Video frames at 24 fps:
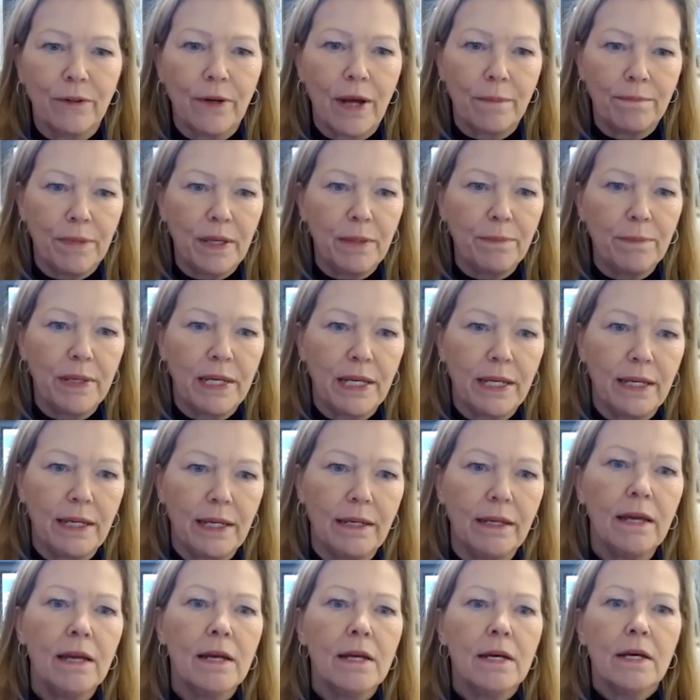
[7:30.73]

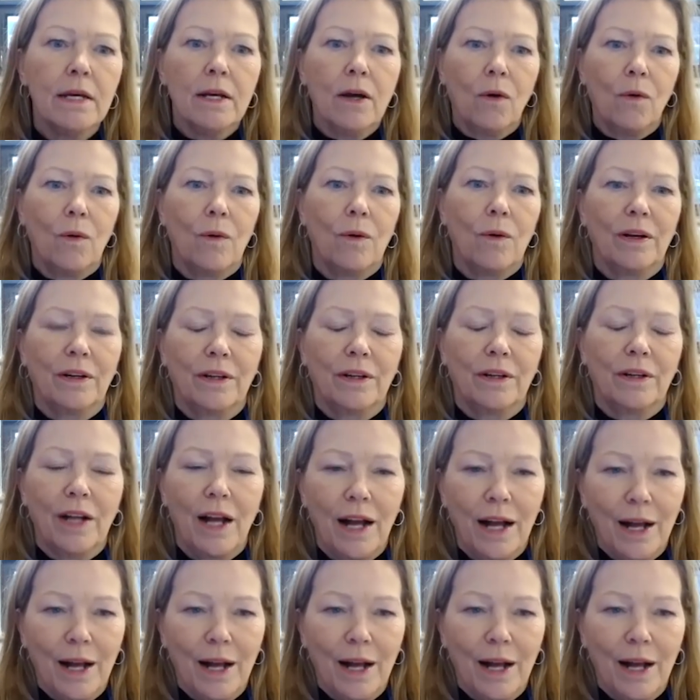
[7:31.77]
MPP or